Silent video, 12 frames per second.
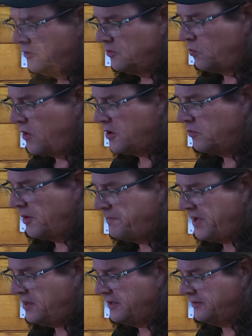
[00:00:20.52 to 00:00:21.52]
the water
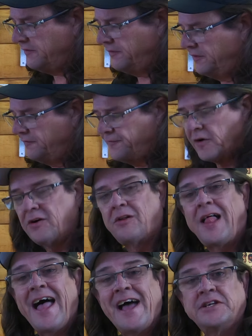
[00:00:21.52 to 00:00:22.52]
repellent for
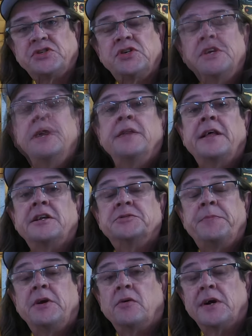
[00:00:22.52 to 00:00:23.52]
glass that has
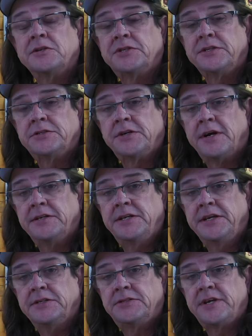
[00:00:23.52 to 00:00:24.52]
been around since
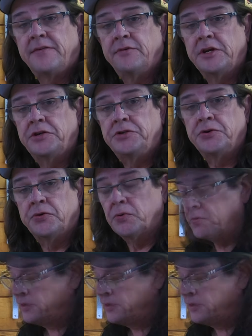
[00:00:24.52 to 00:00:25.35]
1972.